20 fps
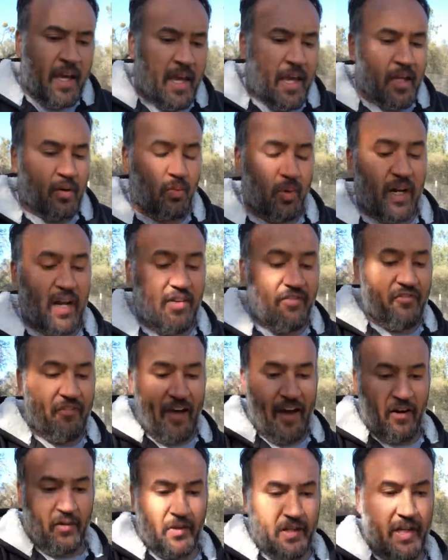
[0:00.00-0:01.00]
And what I've
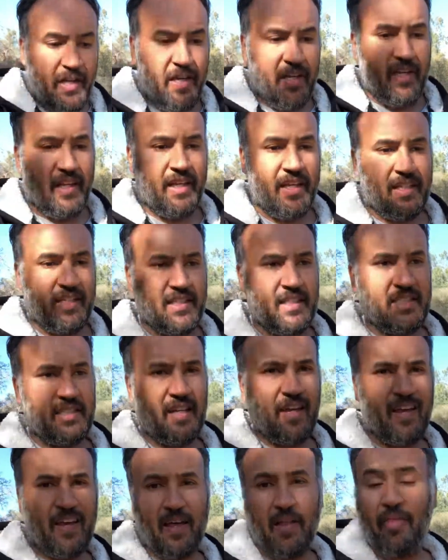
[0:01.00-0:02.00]
found
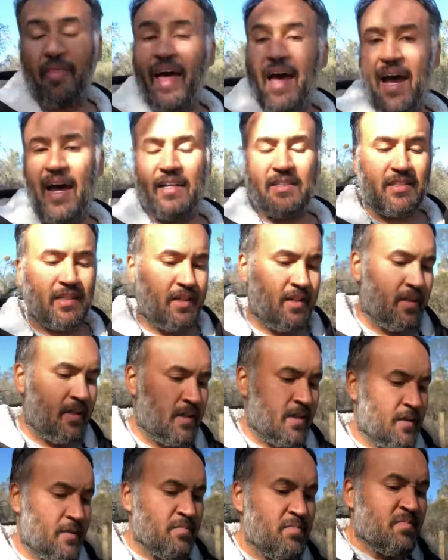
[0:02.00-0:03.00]
is that
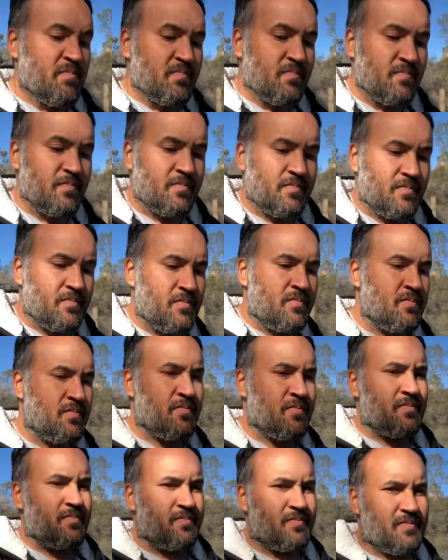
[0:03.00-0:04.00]

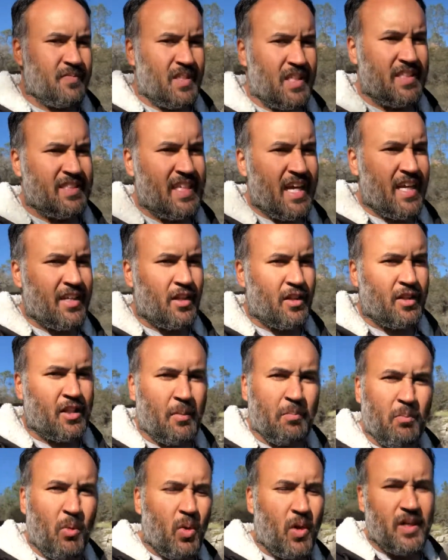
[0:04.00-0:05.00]

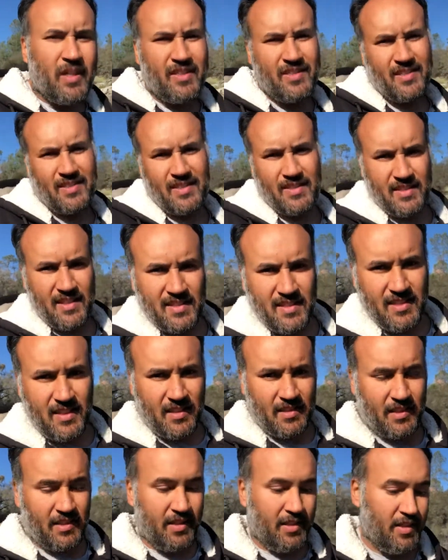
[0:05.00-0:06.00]
the more
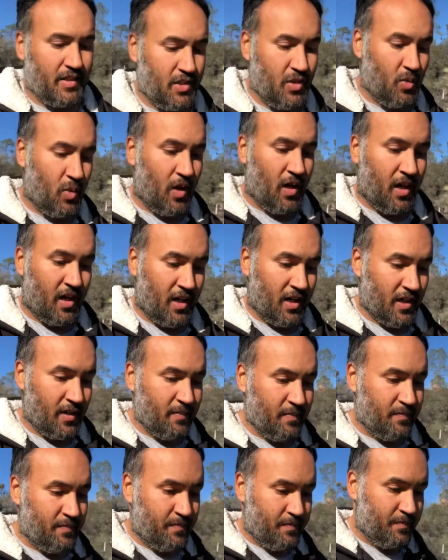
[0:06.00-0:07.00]
consistent you are,
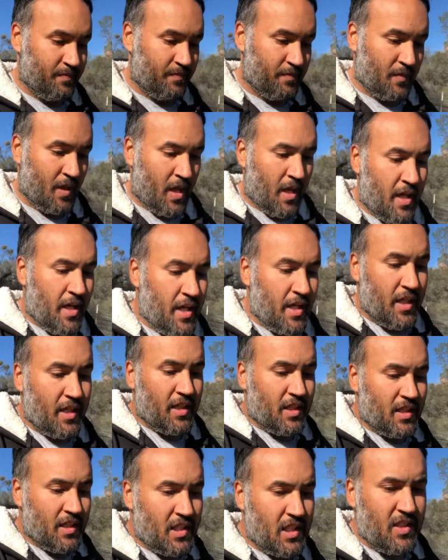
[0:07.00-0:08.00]

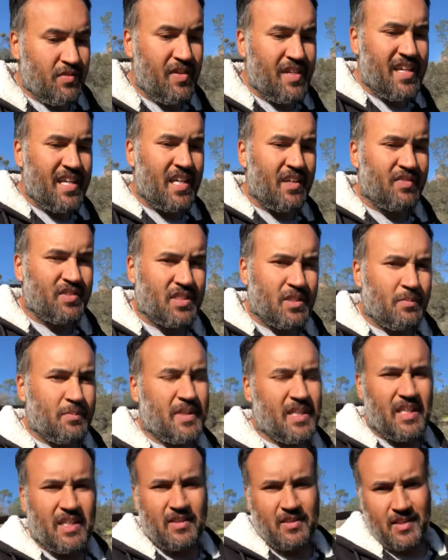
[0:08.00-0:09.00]
even if
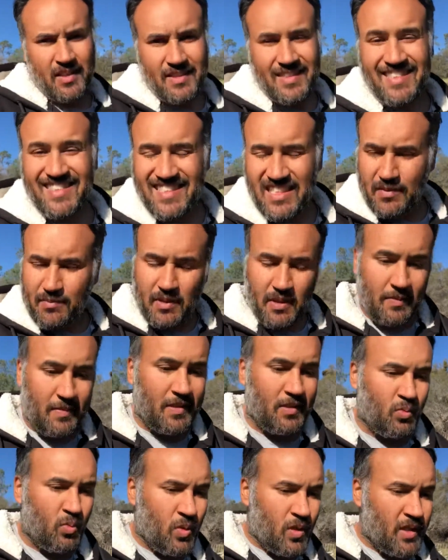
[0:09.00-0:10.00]
something doesn't seem to
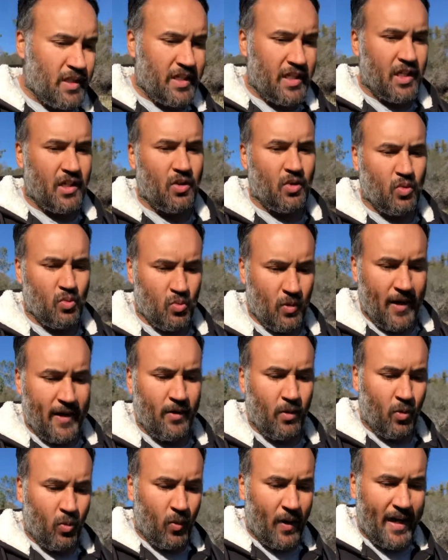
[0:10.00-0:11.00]
be working right
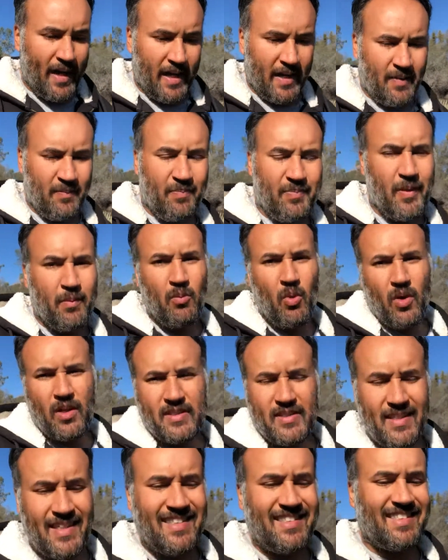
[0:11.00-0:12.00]
away, the more
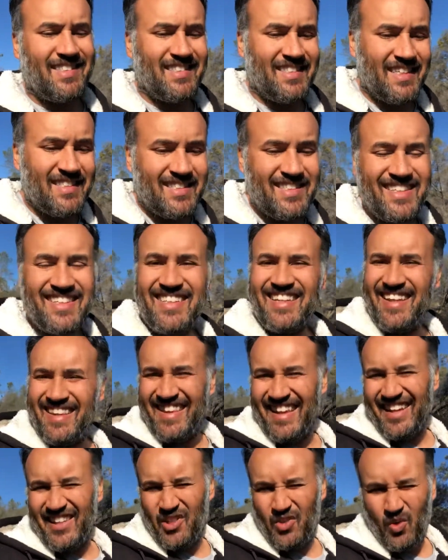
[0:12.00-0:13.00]
consistent
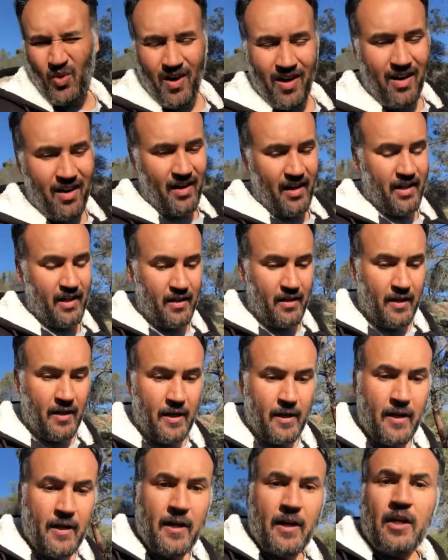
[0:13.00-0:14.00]
that you are,
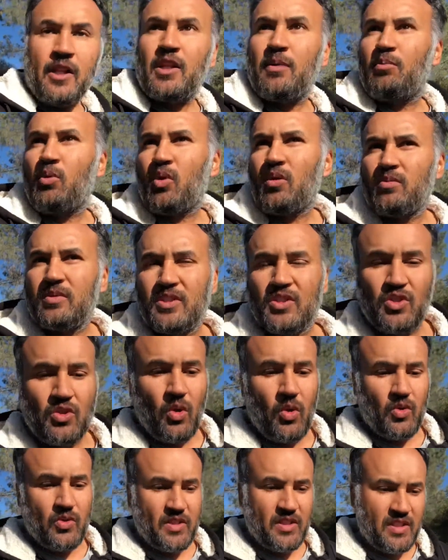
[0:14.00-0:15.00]
the more
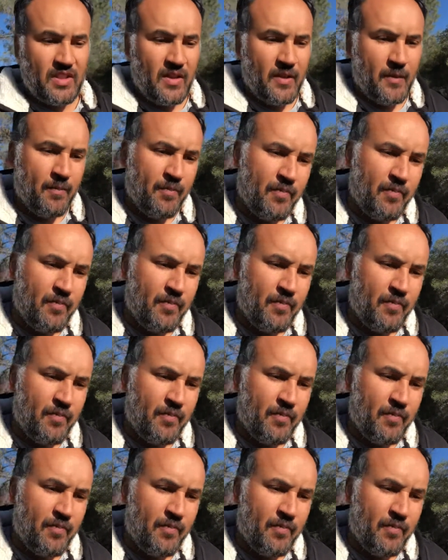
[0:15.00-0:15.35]
results